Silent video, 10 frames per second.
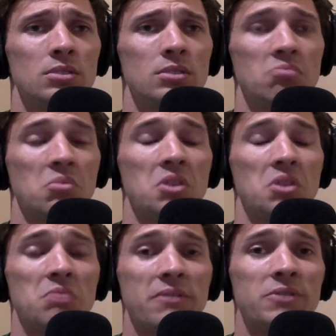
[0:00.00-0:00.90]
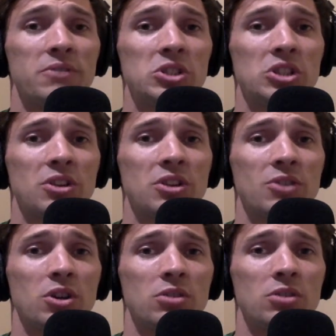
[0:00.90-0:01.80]
It was my first year ever
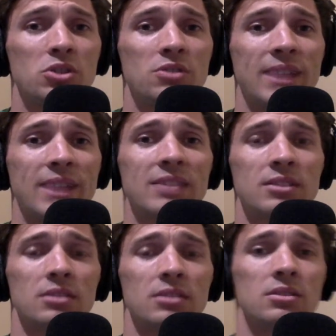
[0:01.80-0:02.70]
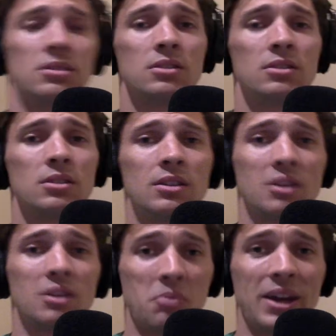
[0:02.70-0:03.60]
coaching gymnastics
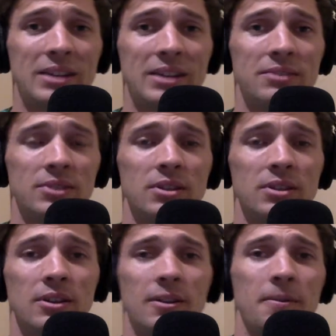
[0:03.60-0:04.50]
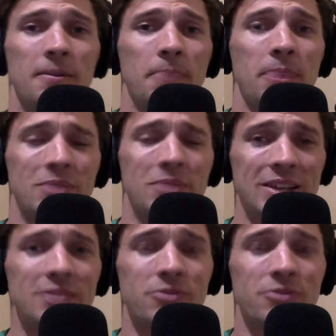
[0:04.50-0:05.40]
competitively. It was his
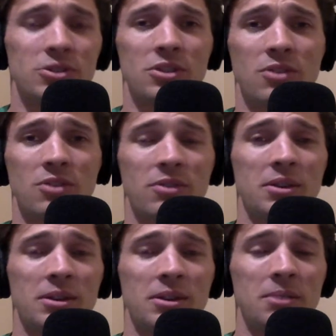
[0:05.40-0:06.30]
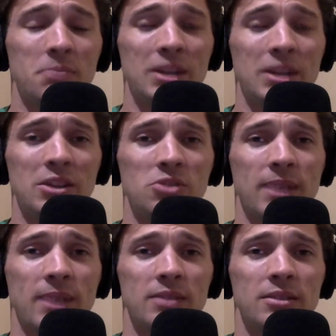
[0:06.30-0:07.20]
first year ever competing
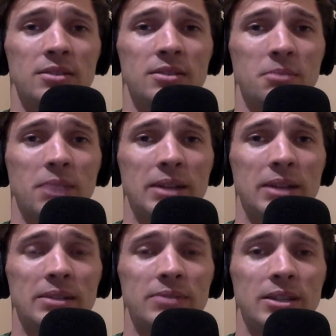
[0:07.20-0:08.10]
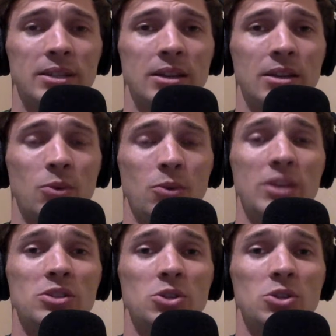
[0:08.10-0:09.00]
gymnastics competitively. We
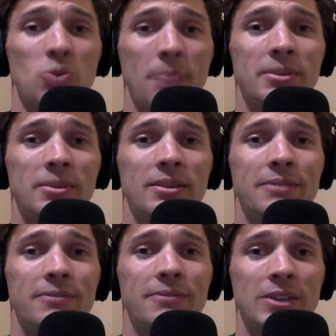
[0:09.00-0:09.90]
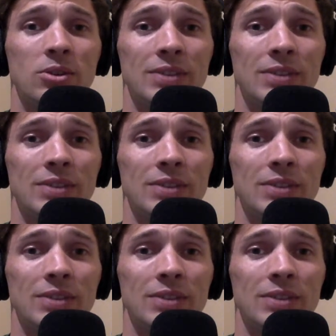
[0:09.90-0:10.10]
swept the field.